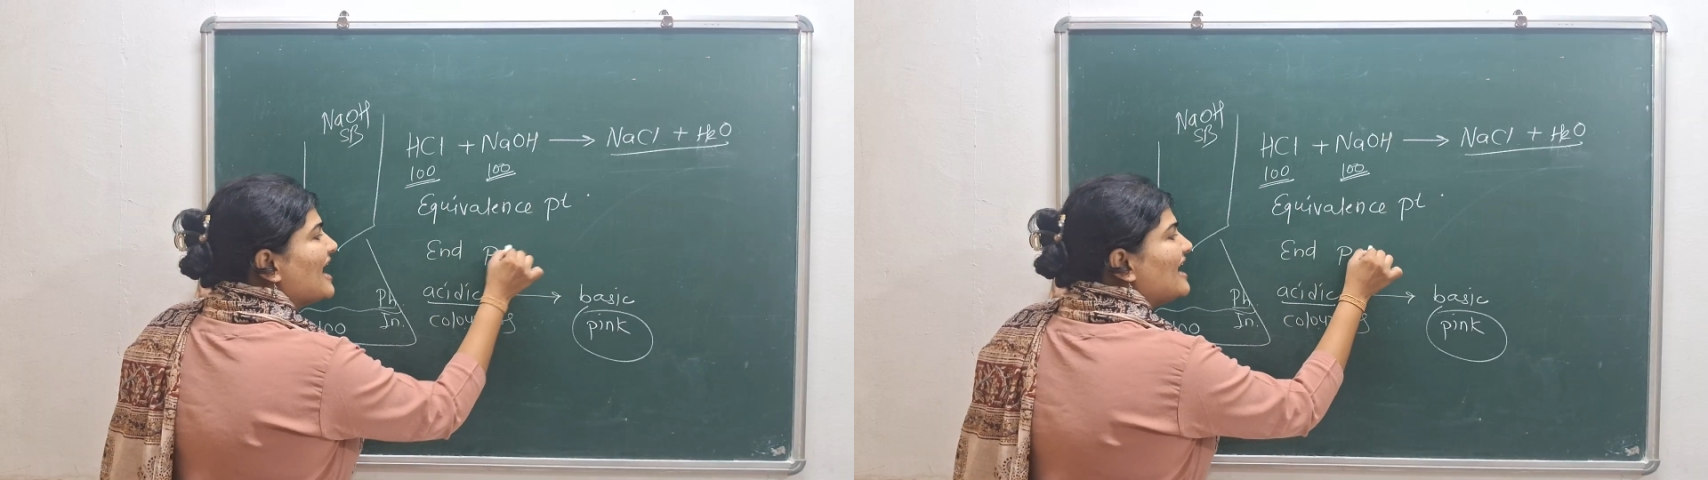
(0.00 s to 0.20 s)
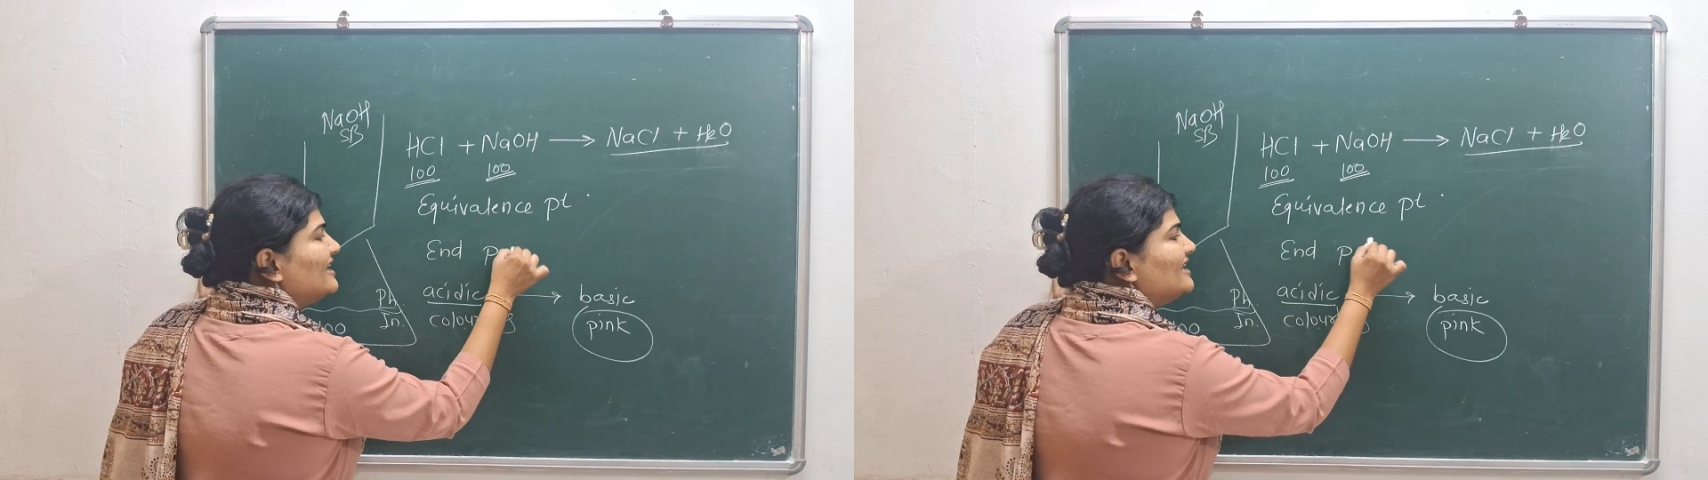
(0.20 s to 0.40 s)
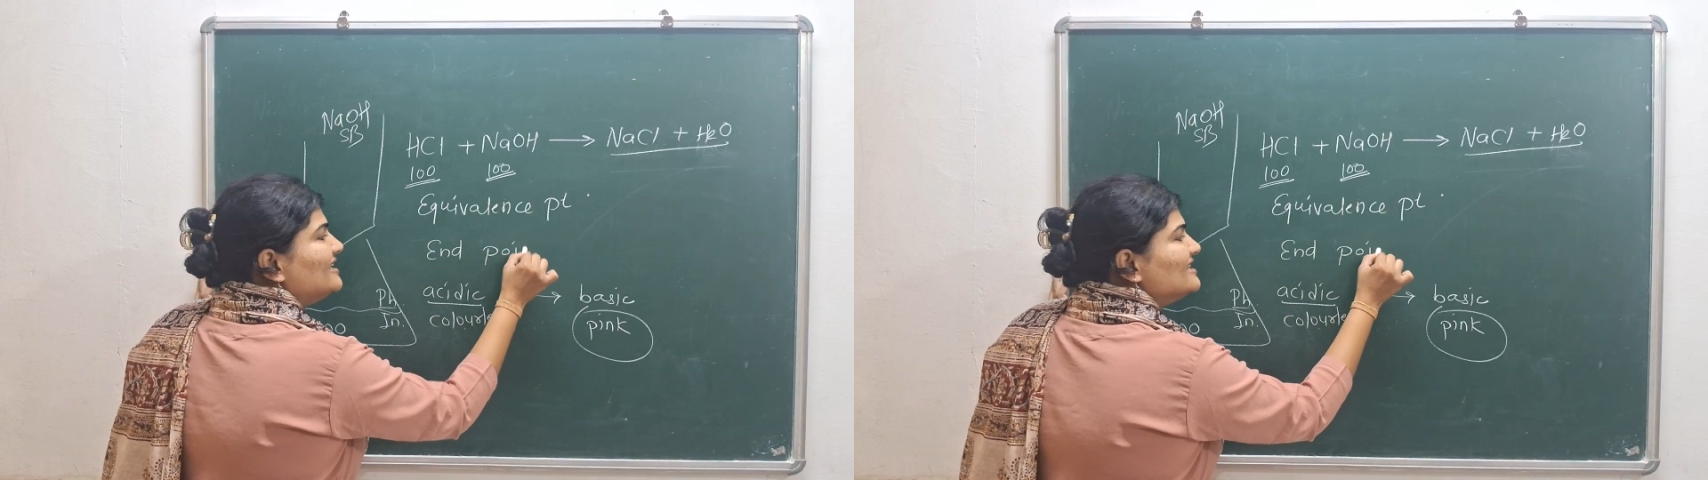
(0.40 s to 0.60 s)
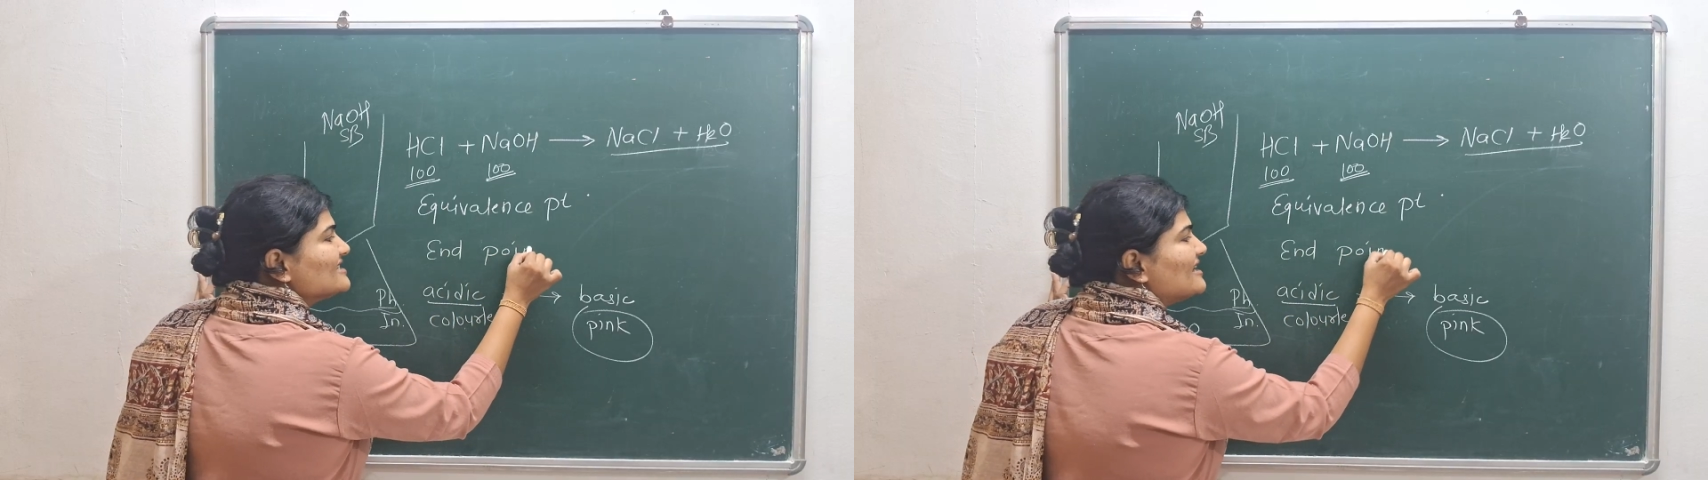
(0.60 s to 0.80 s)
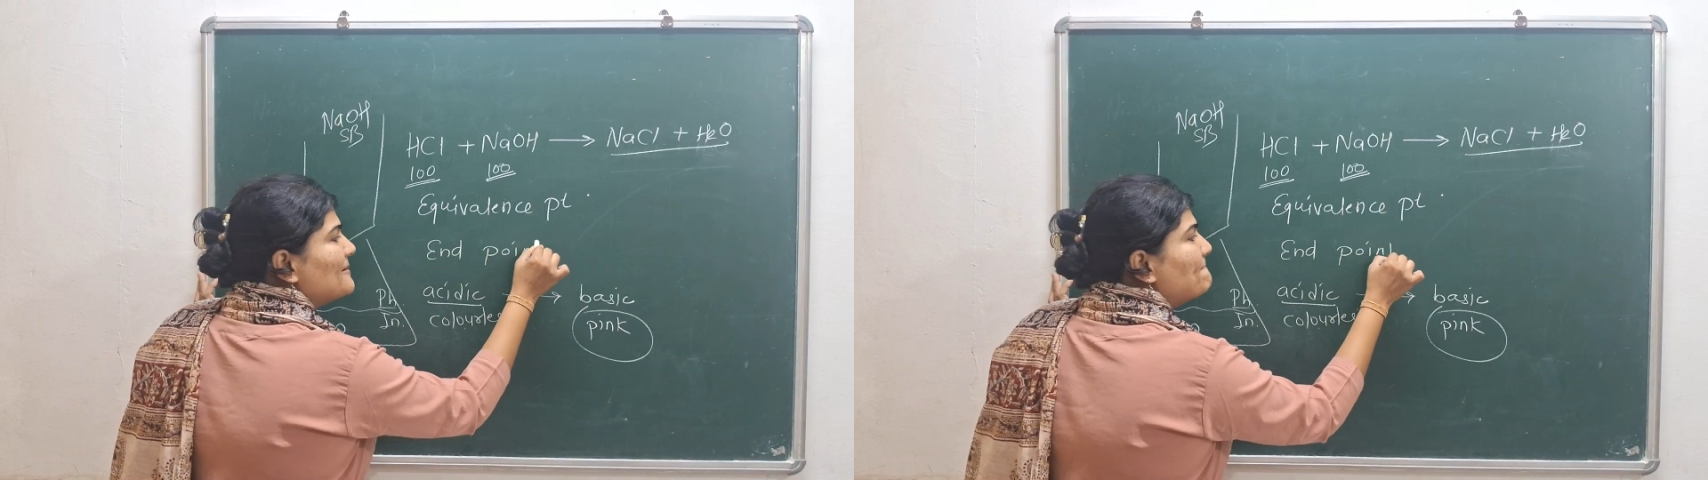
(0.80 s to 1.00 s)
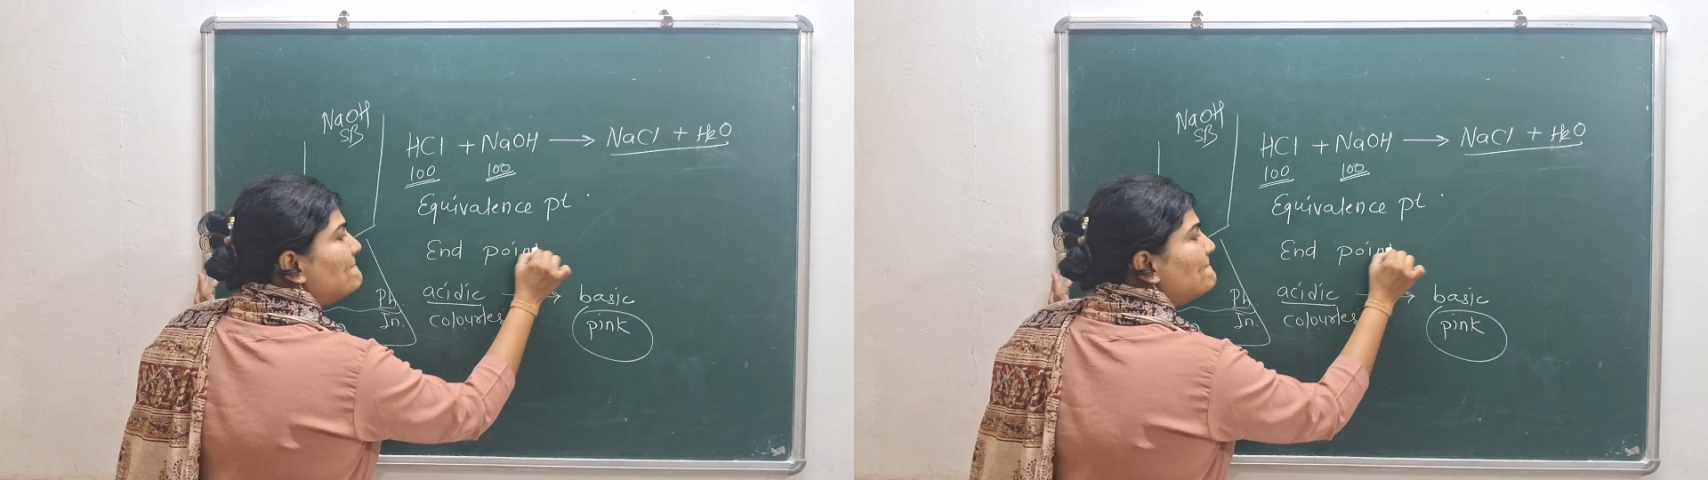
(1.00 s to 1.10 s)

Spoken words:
and it is a